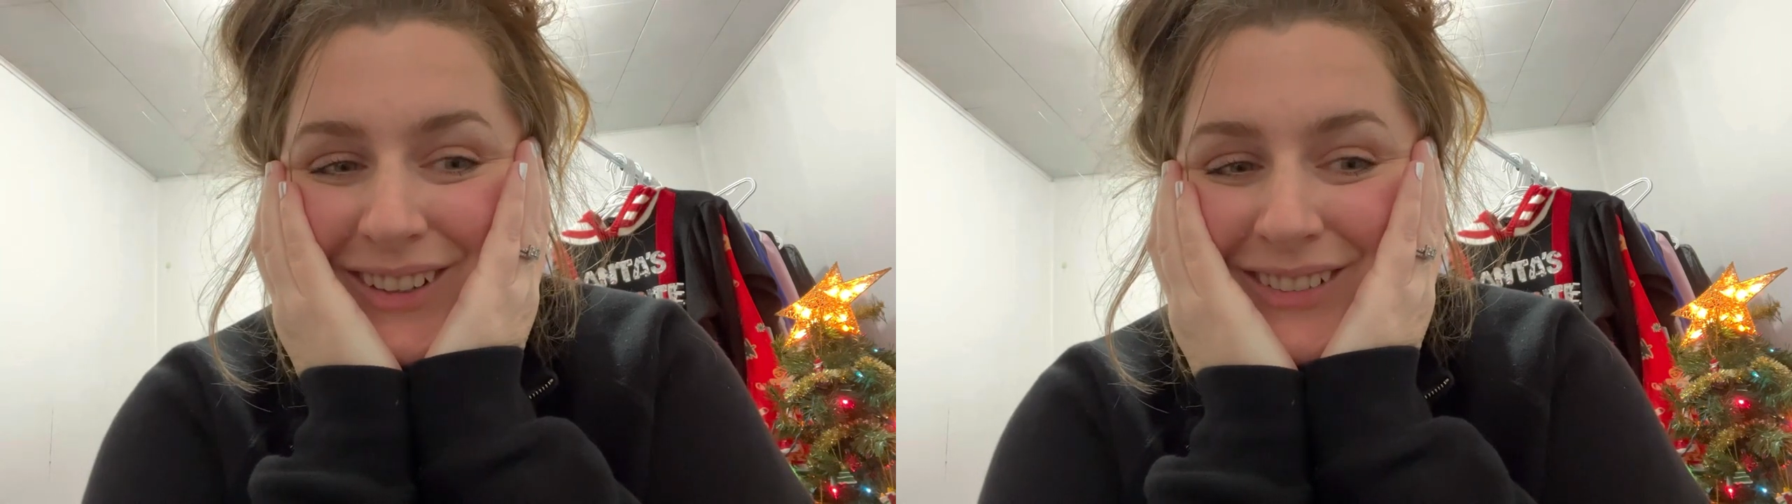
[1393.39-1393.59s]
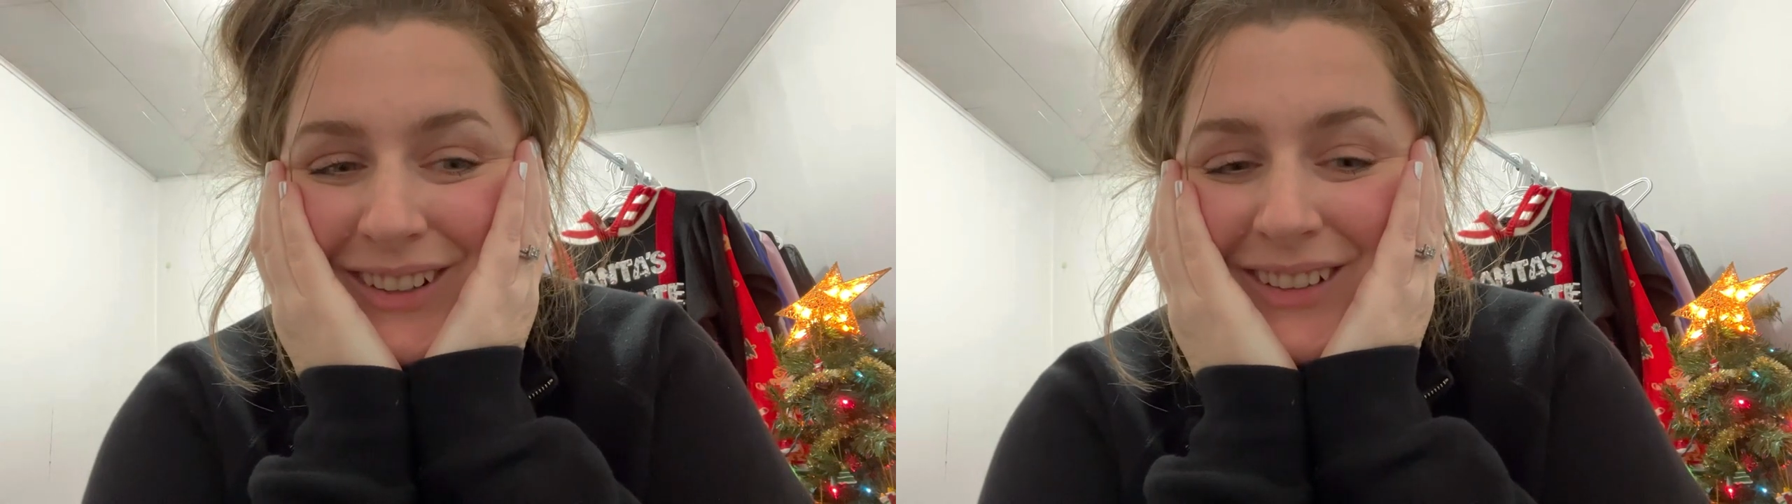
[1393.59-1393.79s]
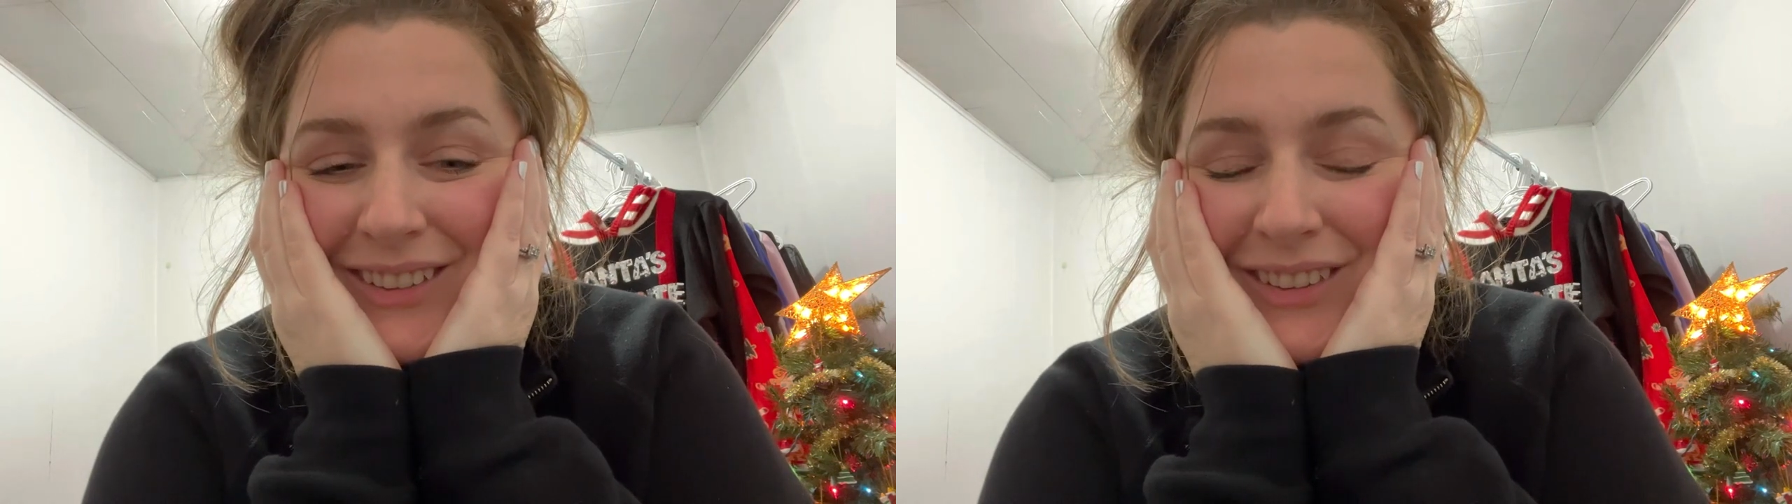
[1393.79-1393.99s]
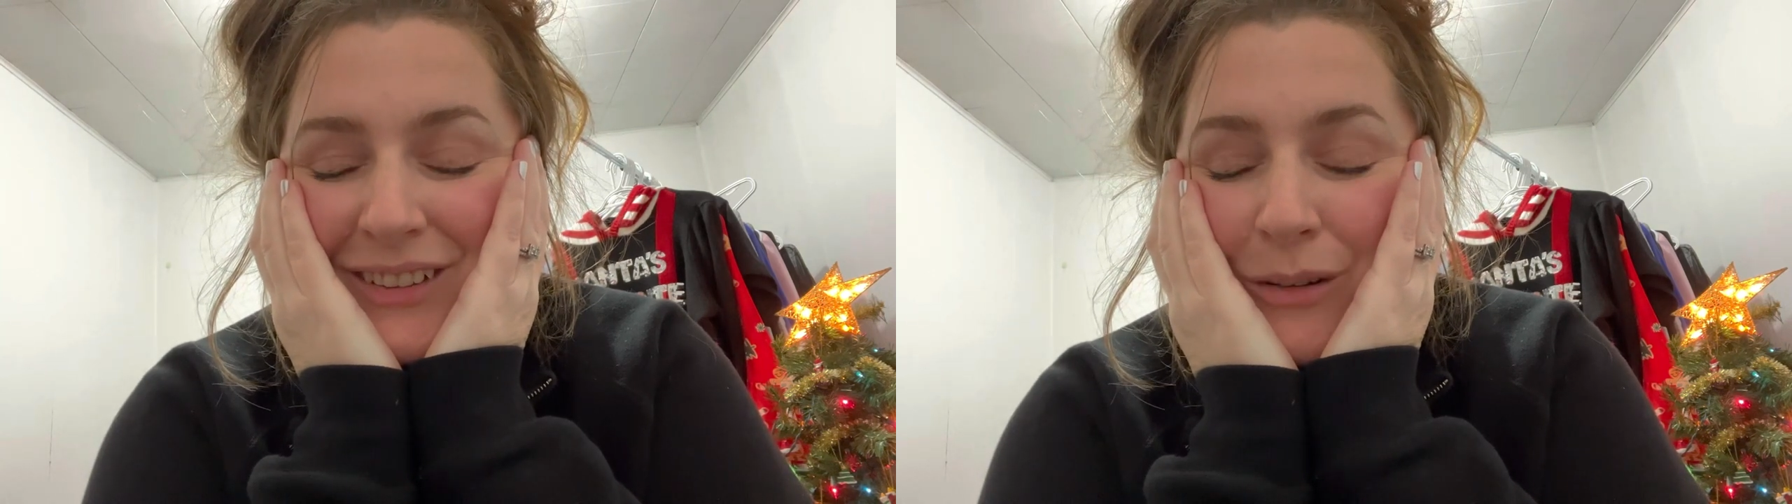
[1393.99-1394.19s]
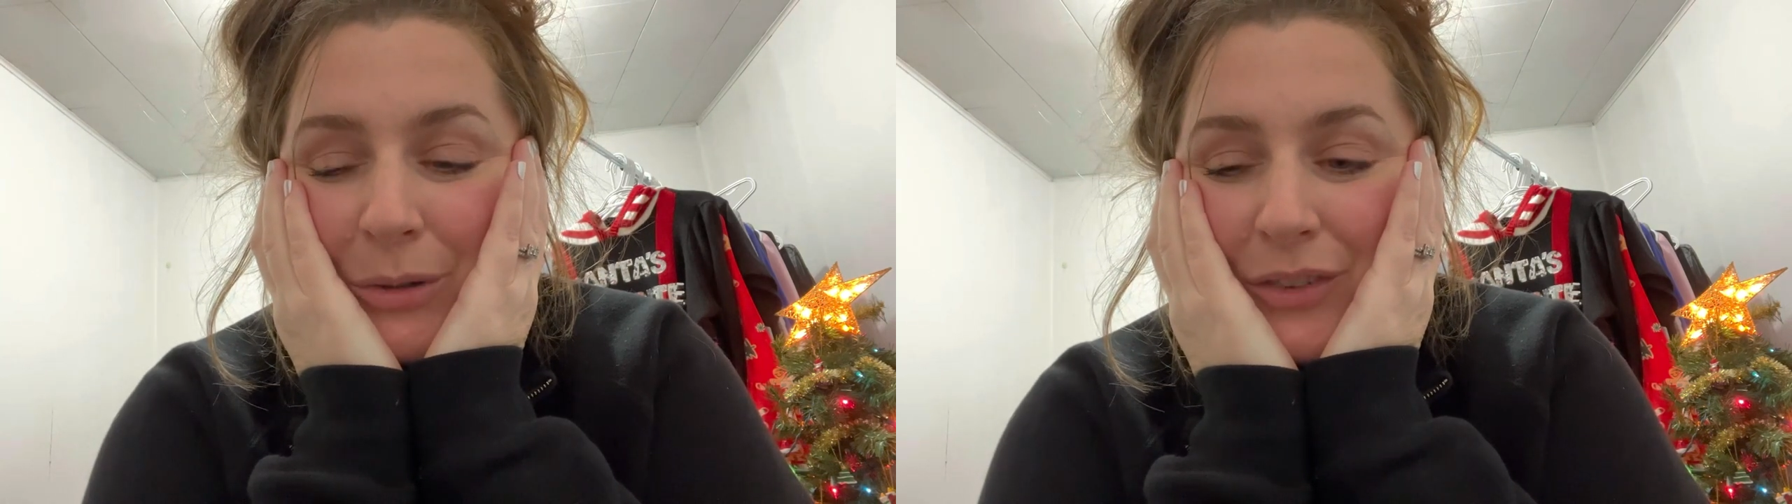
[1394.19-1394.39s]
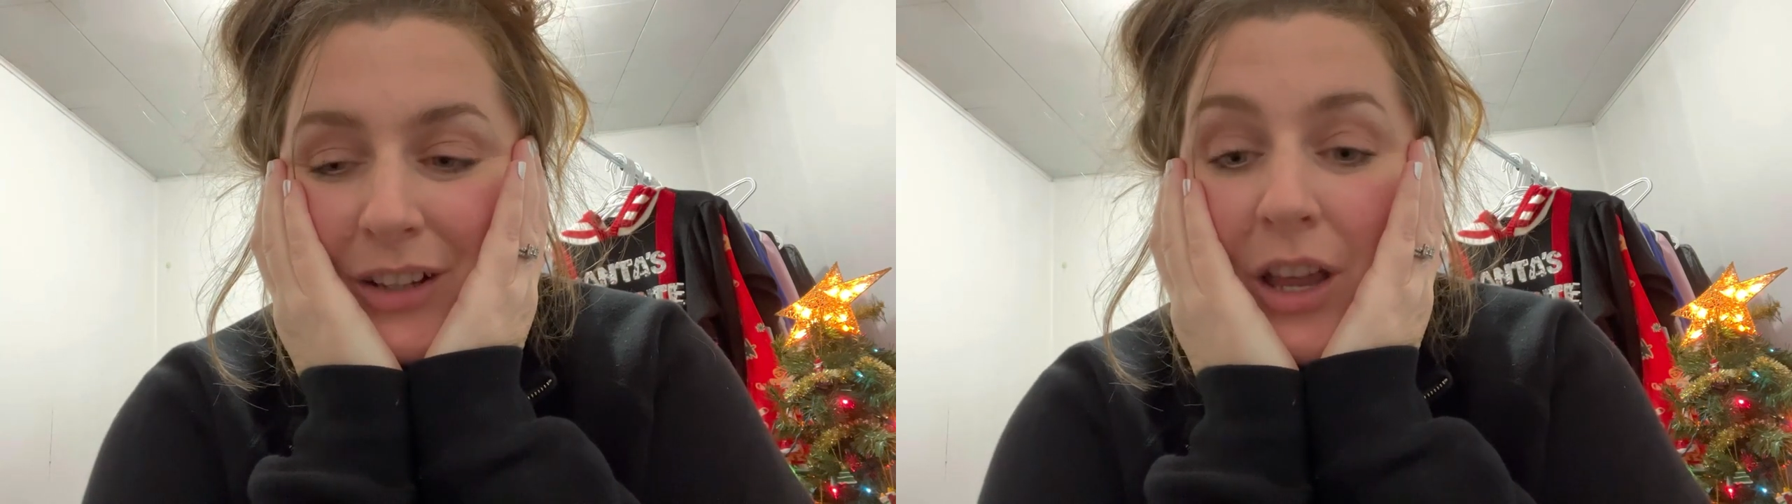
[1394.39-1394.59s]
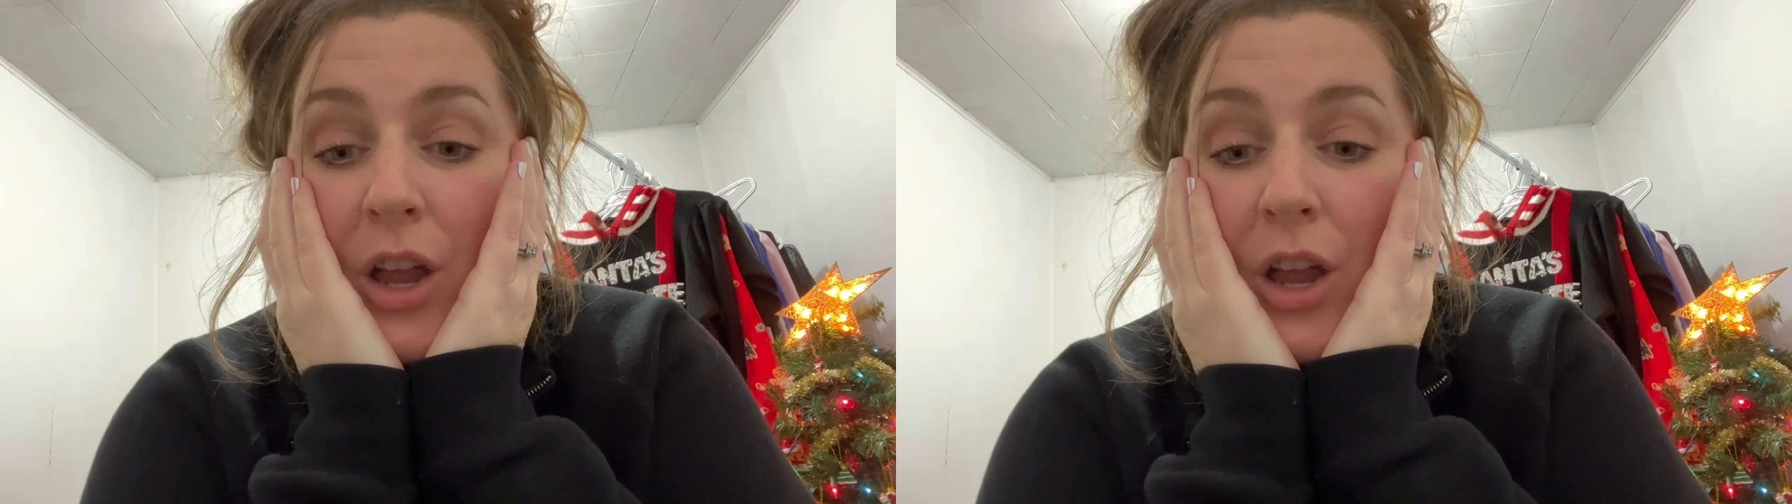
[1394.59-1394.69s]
And it's so much fun.